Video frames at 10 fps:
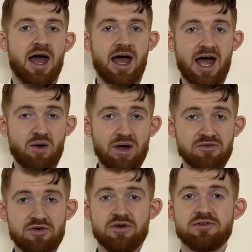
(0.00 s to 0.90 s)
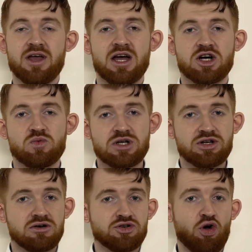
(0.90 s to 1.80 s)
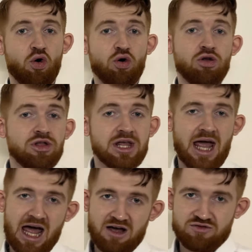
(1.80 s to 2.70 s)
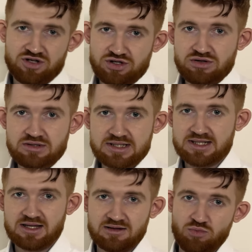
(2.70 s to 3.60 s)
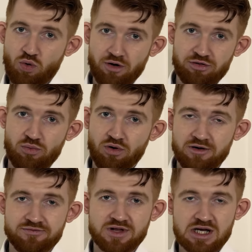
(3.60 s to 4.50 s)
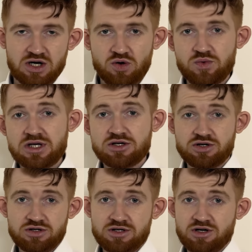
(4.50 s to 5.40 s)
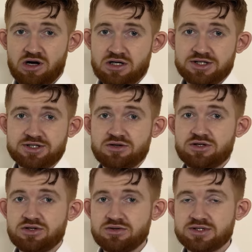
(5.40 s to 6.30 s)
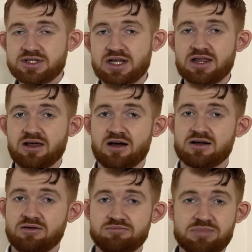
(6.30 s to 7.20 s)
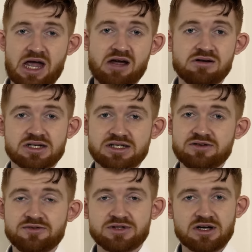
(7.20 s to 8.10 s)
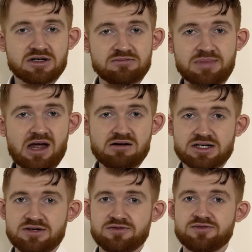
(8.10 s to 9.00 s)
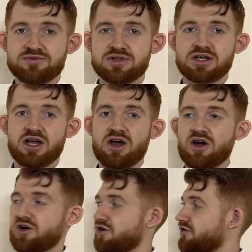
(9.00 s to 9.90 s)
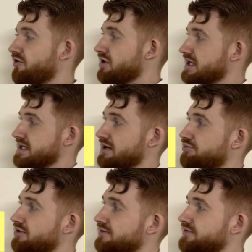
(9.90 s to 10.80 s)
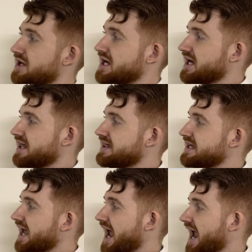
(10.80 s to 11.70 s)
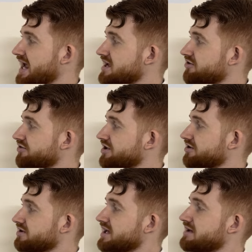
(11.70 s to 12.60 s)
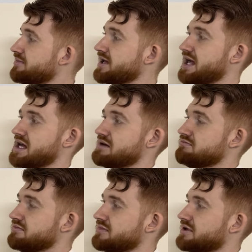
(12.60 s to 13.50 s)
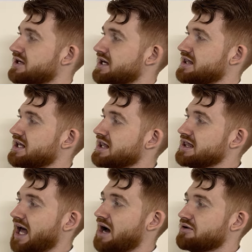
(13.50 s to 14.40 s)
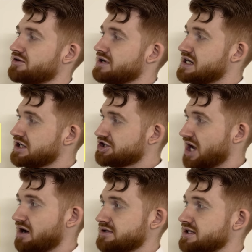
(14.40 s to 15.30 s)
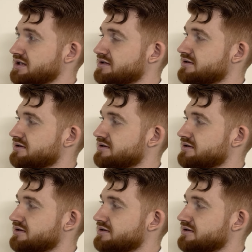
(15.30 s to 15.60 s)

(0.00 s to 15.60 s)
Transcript: However, we don't only have to use the more, the more. We could also use the comparative, the comparative. For example, the angrier he became, the louder he shouted,